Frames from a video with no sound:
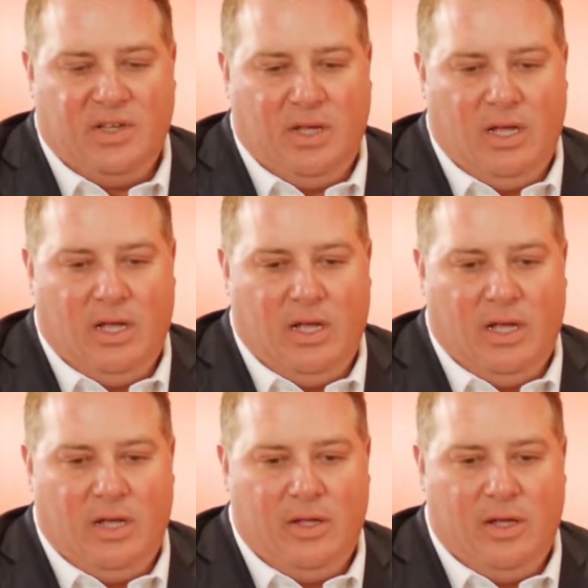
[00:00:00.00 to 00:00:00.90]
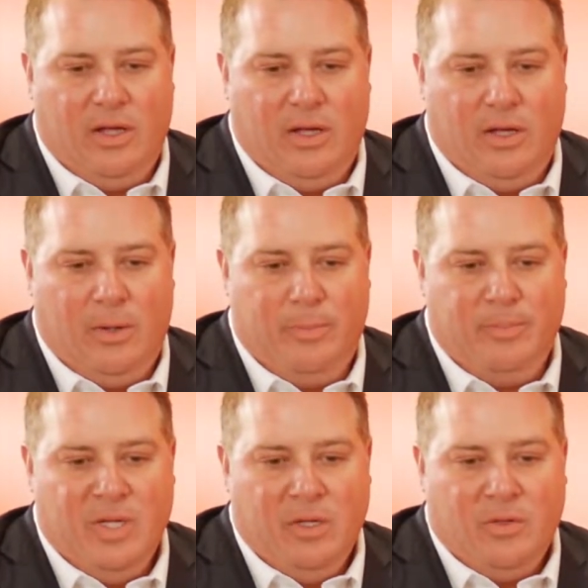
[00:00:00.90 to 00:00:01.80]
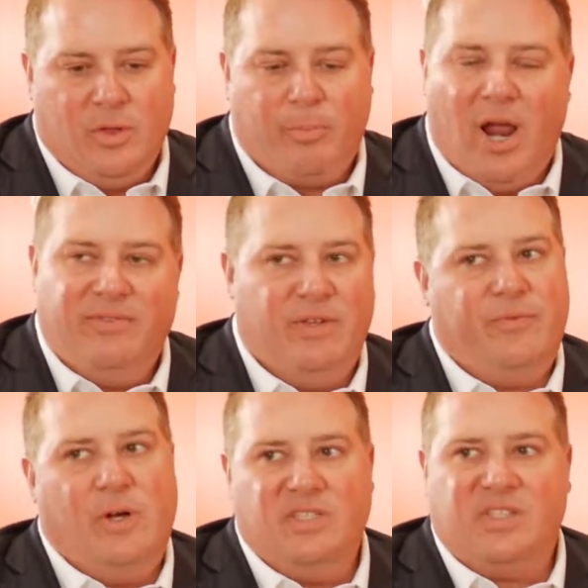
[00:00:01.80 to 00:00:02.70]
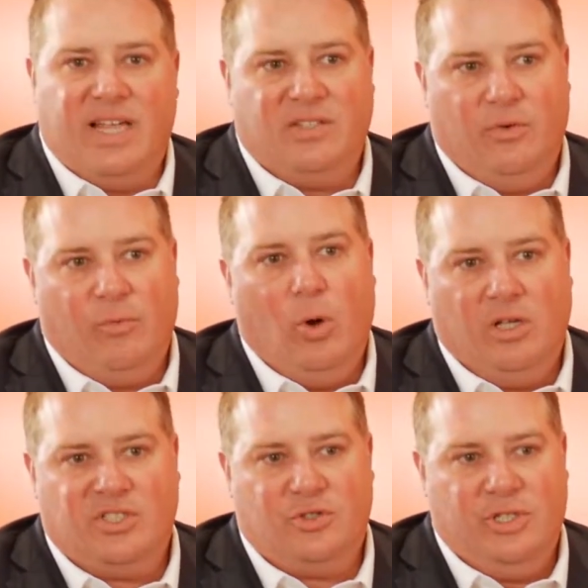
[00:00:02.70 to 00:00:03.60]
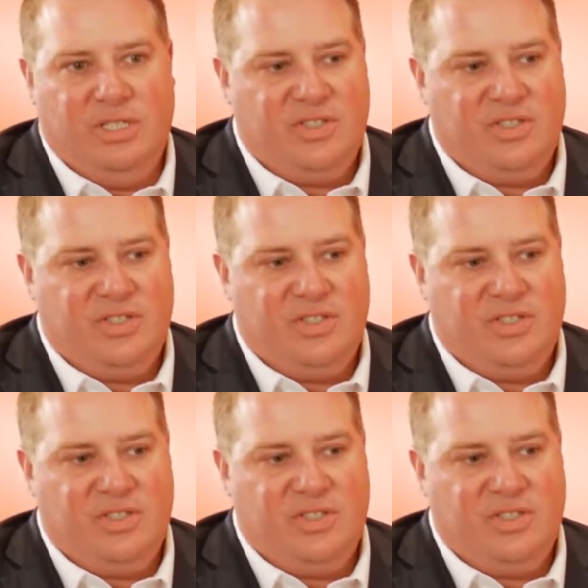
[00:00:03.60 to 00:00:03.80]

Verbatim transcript: uh, um, the private fund sector of Wall Street.